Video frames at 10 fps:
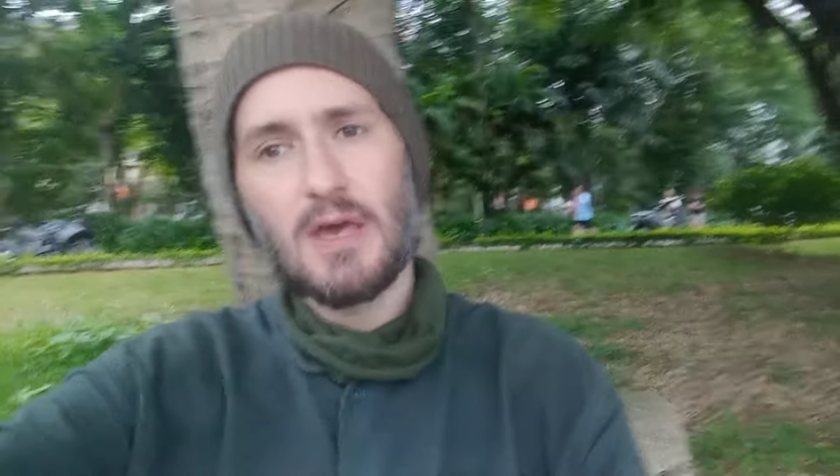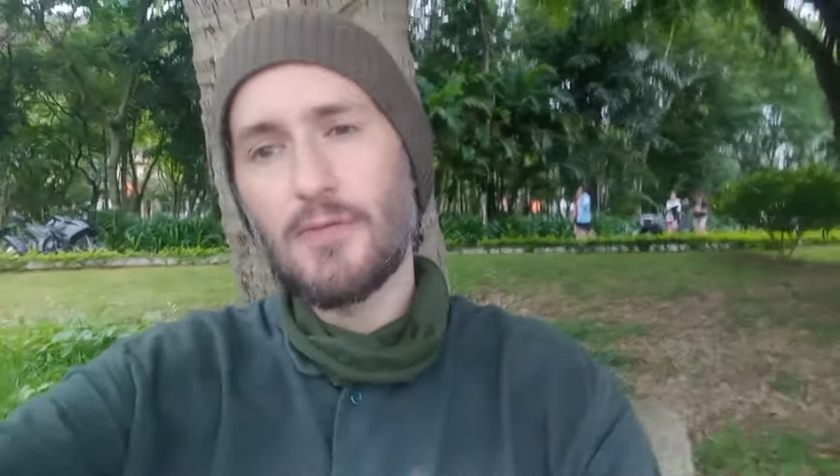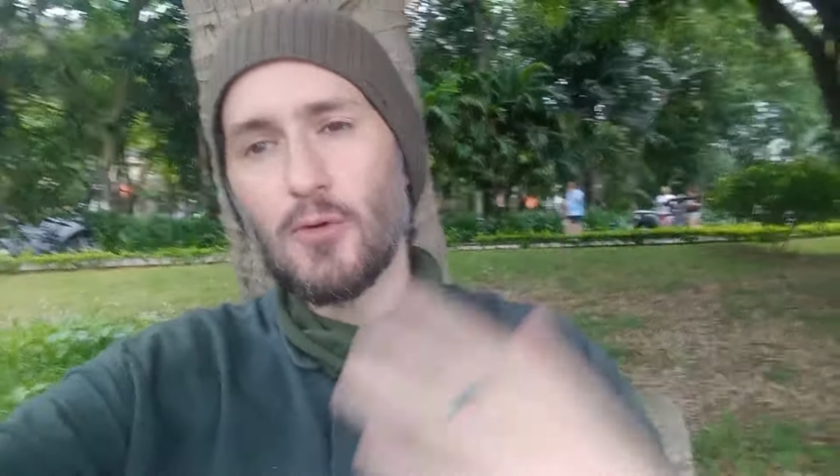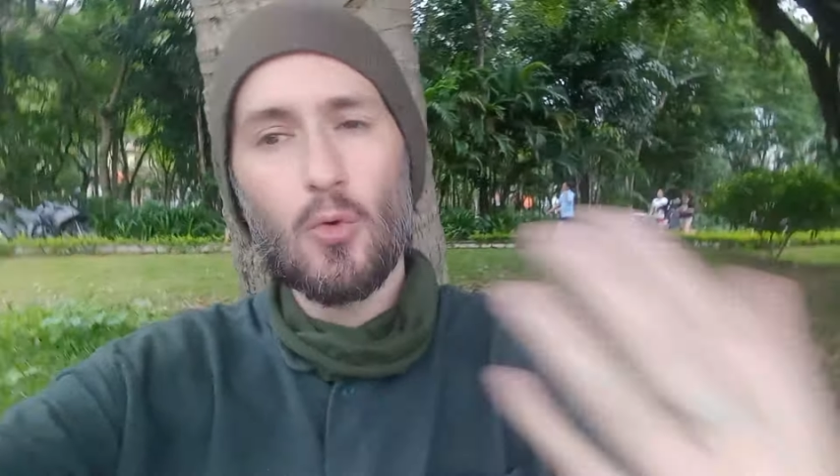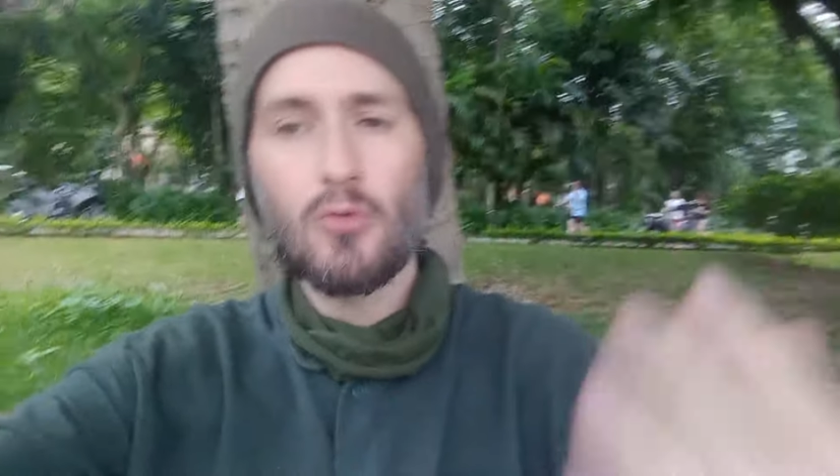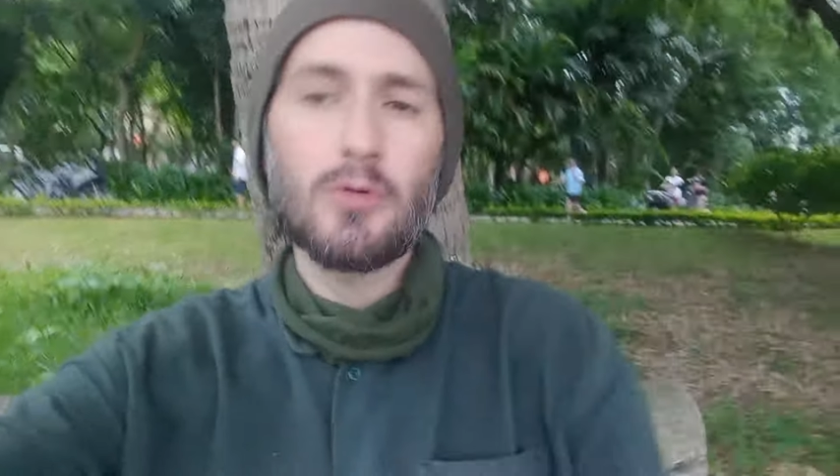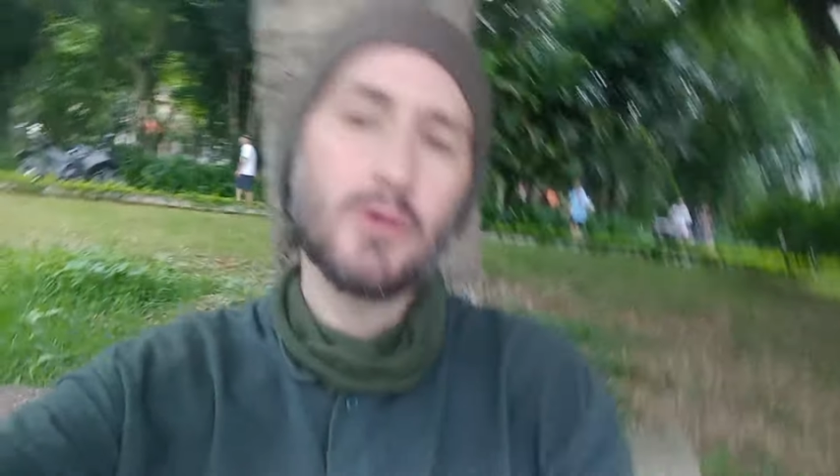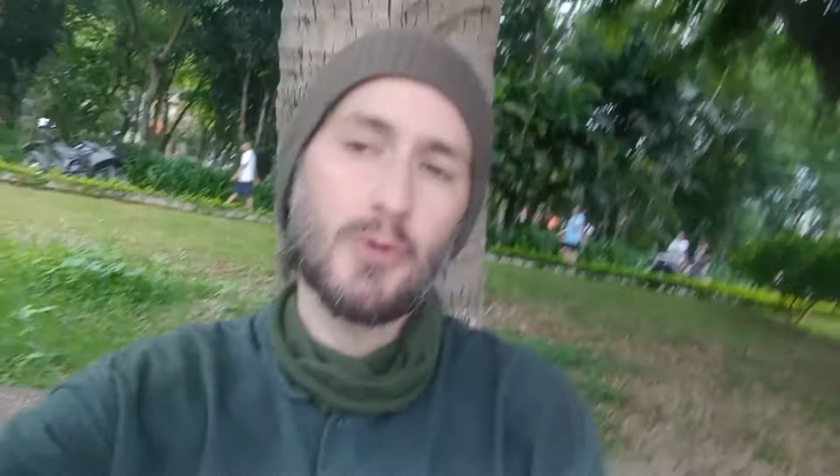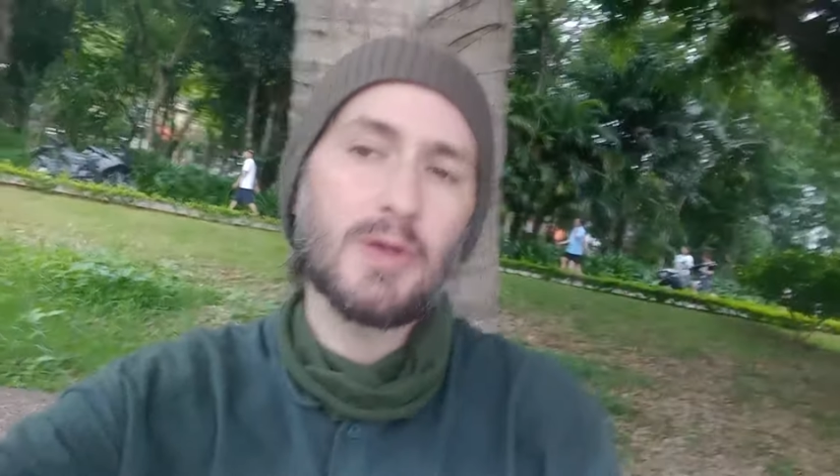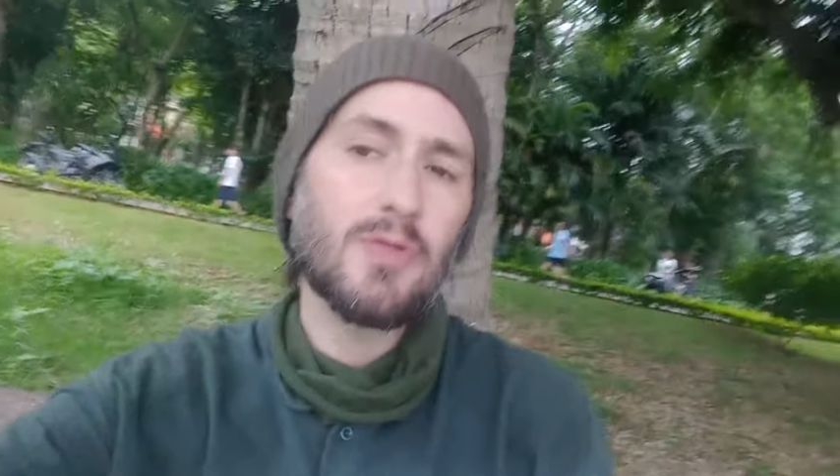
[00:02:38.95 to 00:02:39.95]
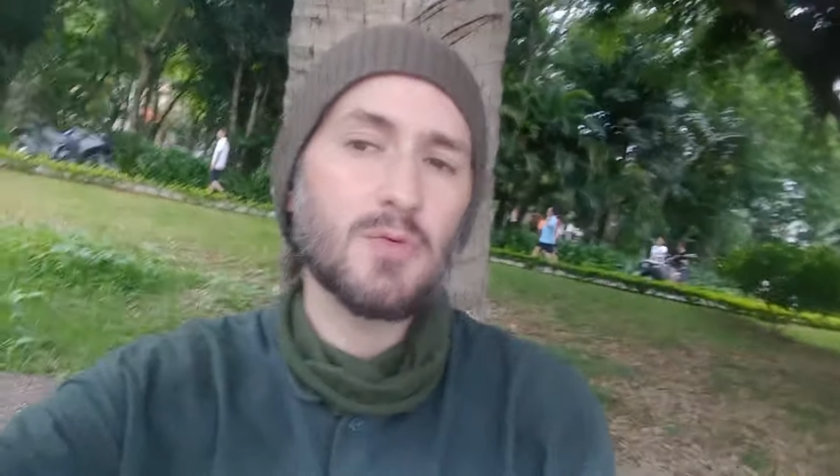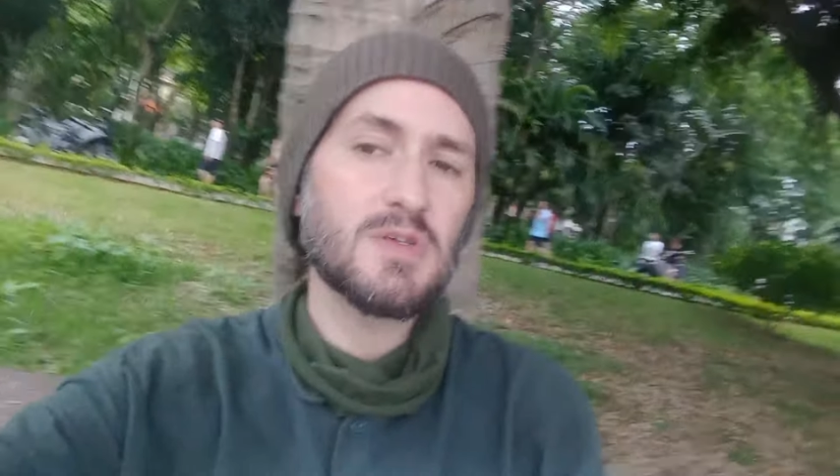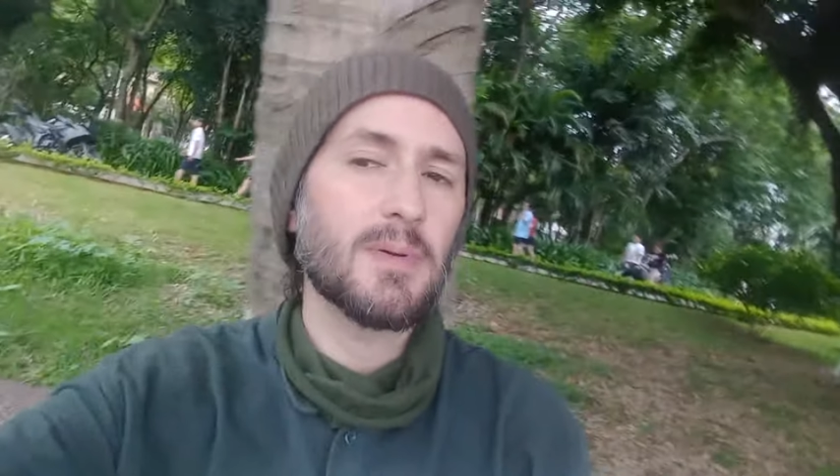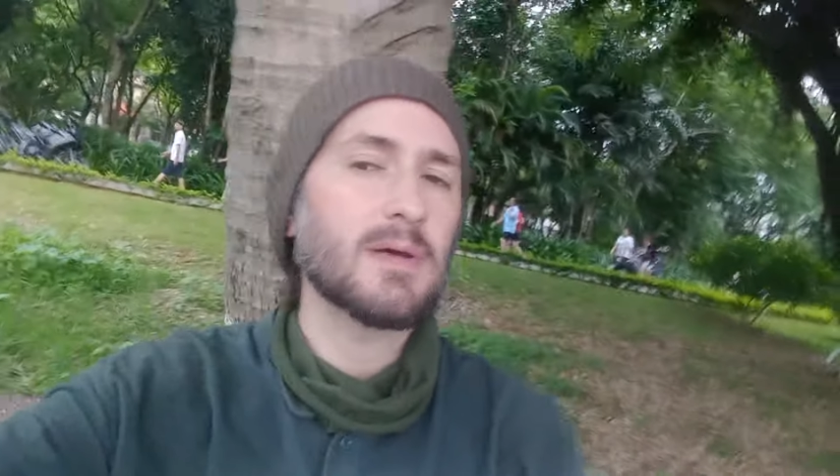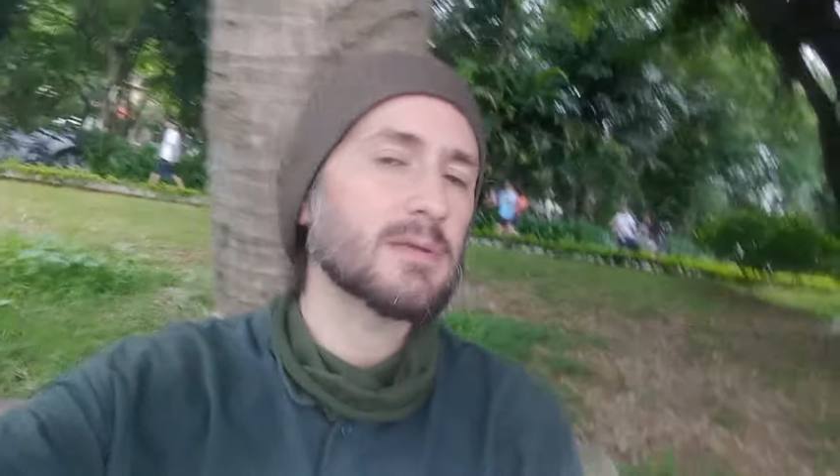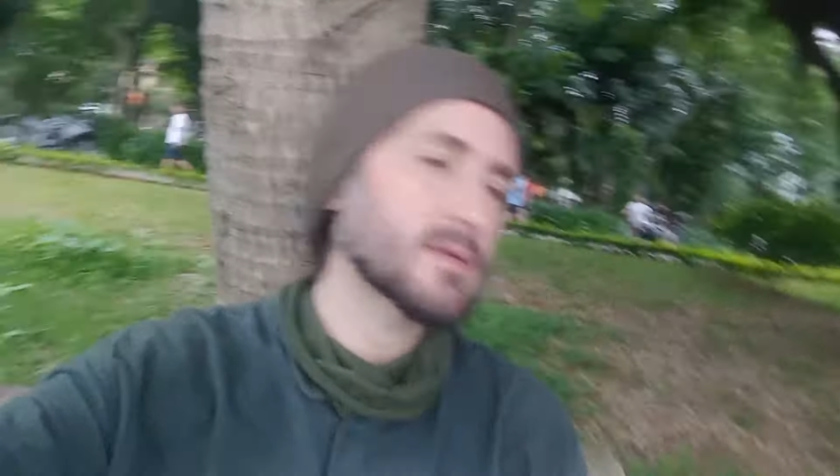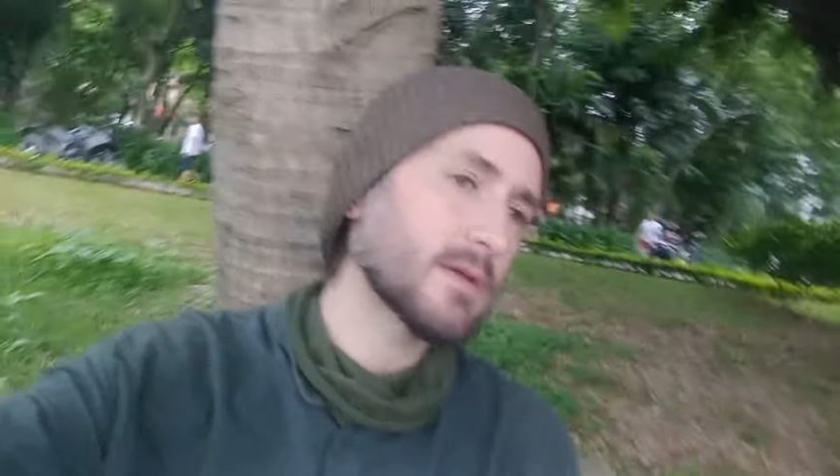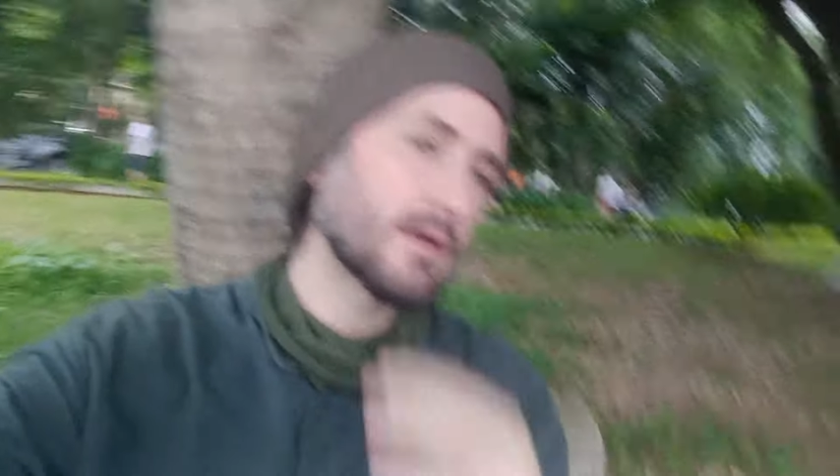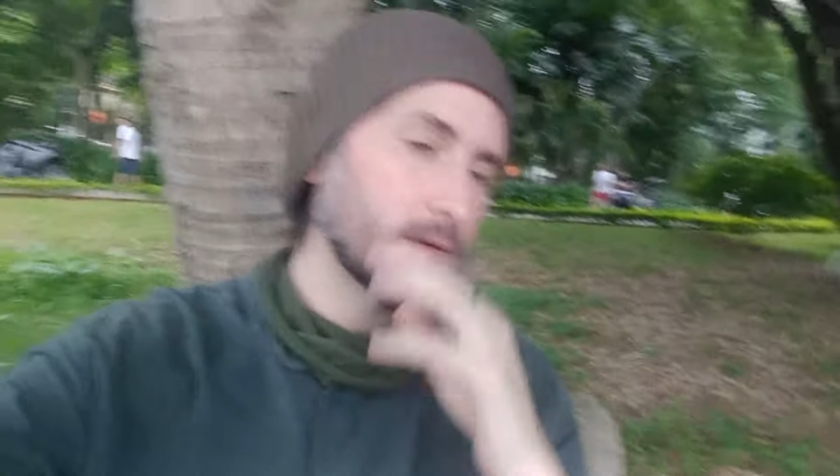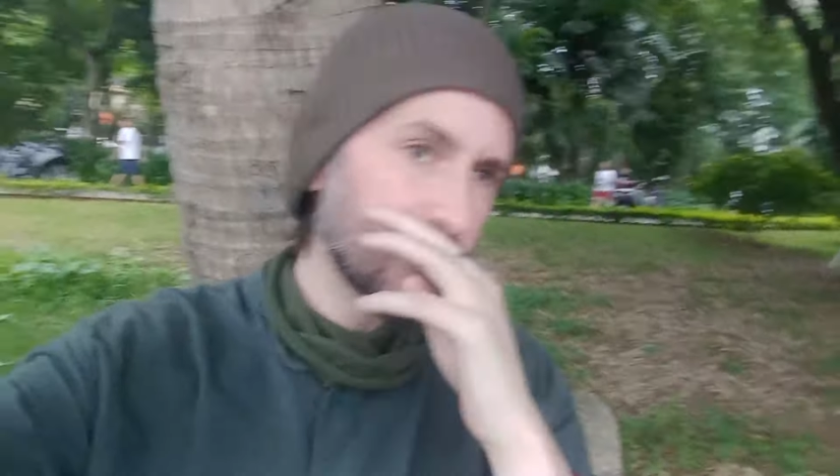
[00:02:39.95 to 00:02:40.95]
if you're older, you get the respect,
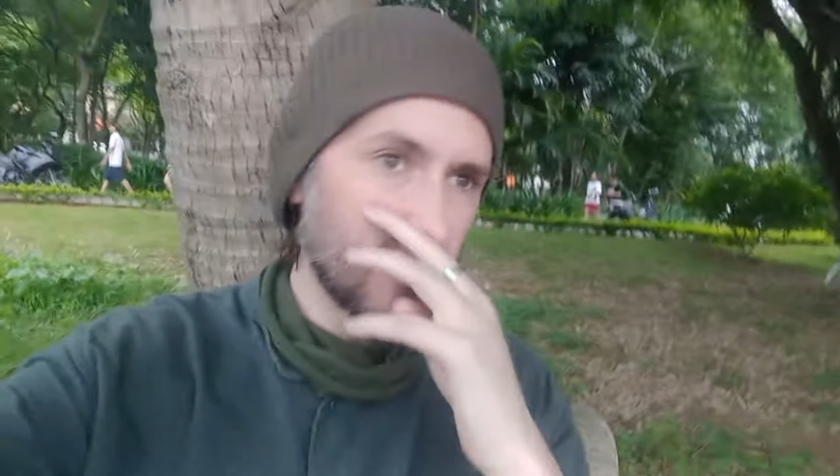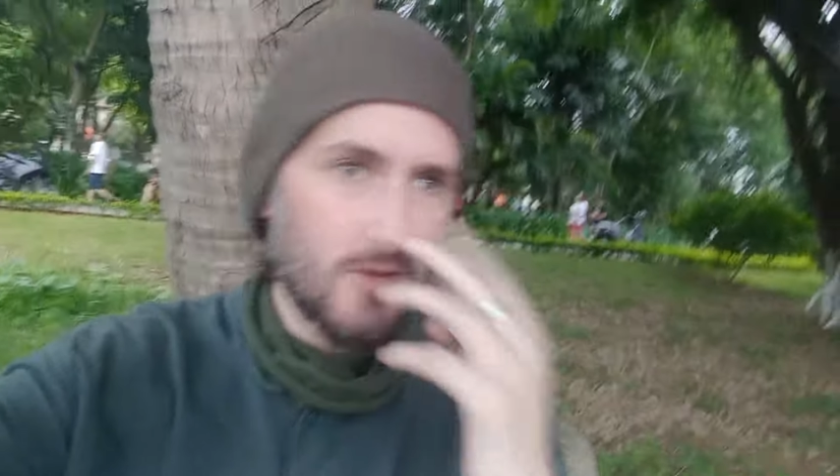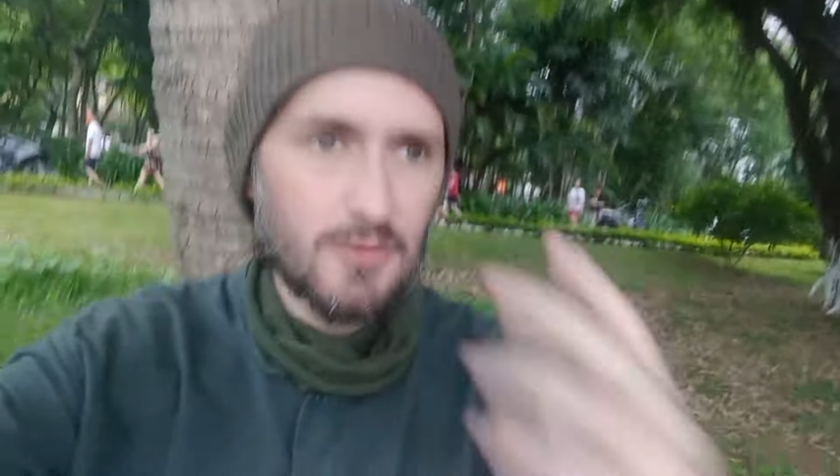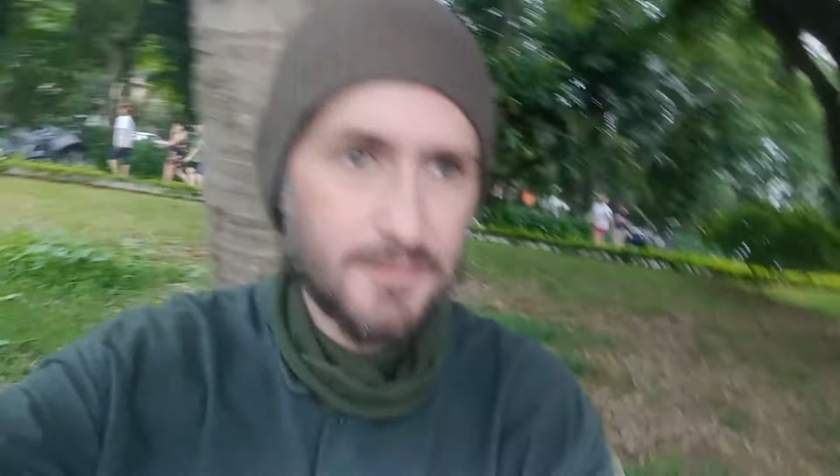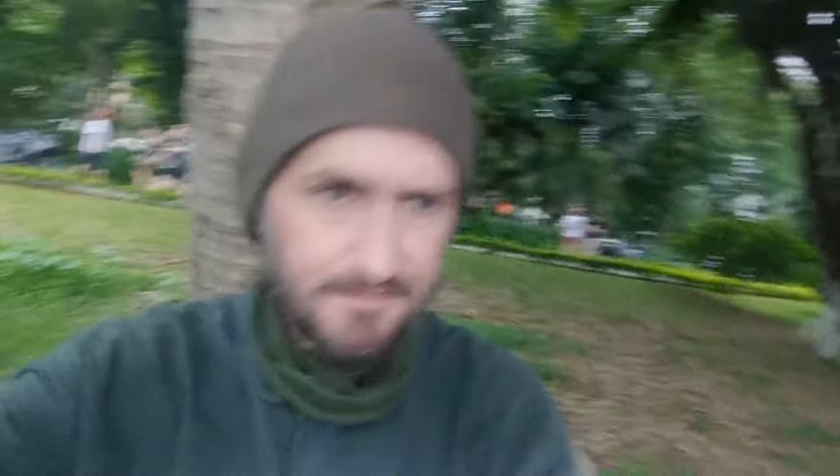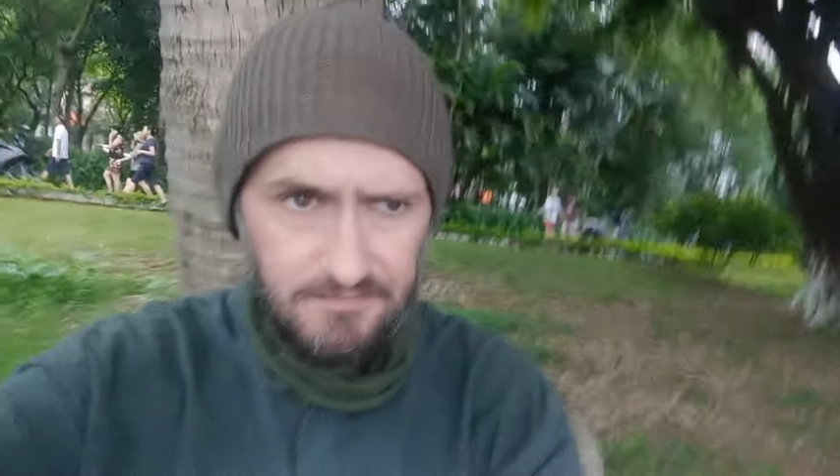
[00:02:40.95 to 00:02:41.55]
you know, so,